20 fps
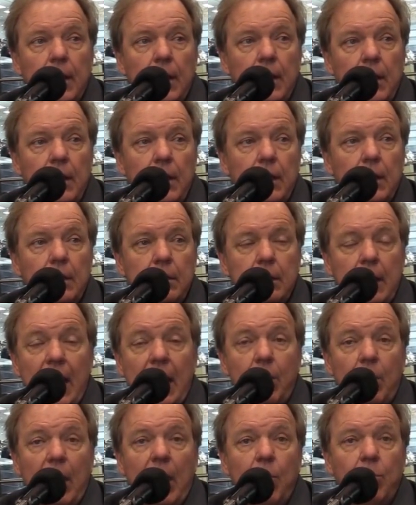
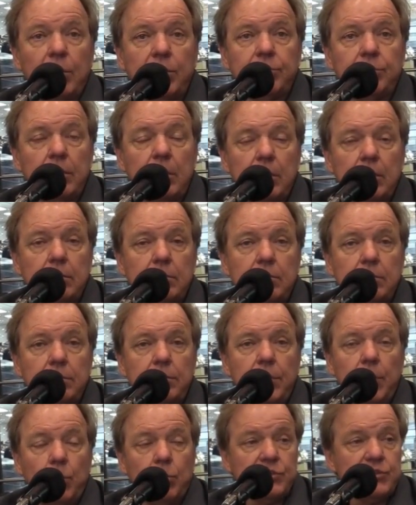I would,
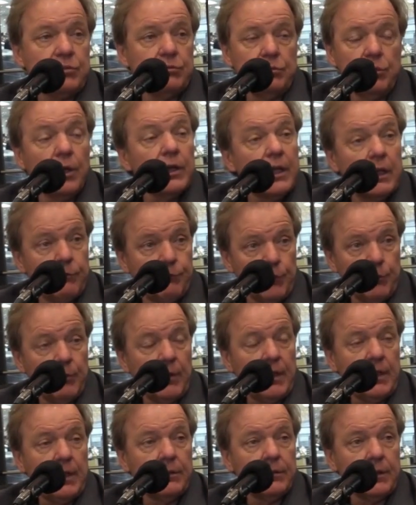you know, was looking for
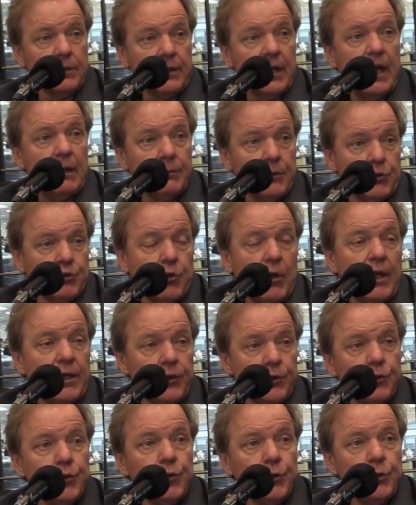money at the time to try
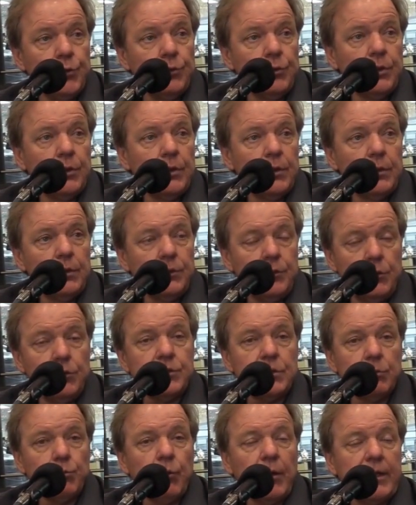to do
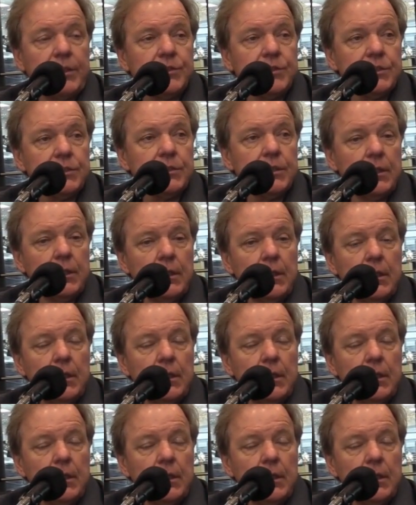some races,